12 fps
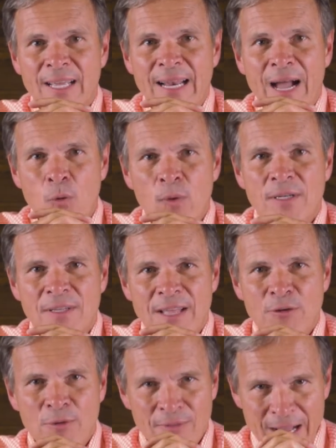And I went to
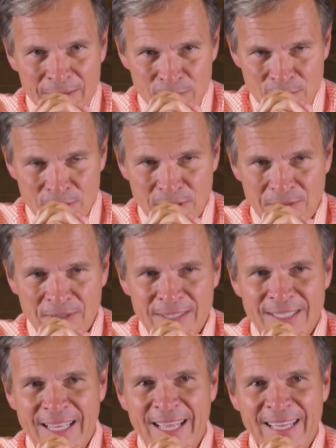that revival
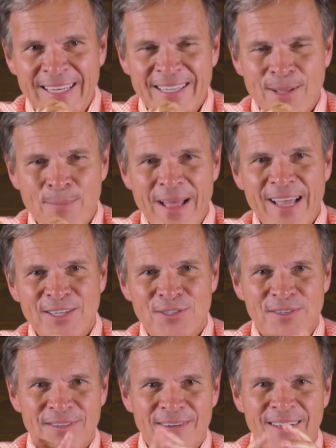service, and the
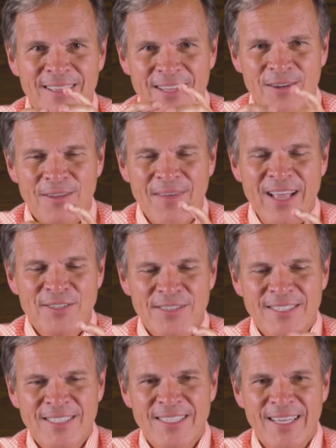pastor, the
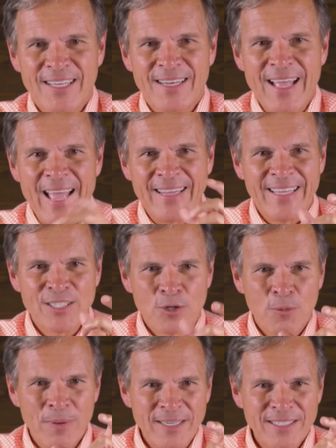evangelist said, had these
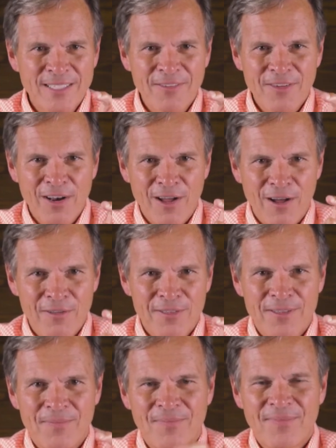little pieces of cloth.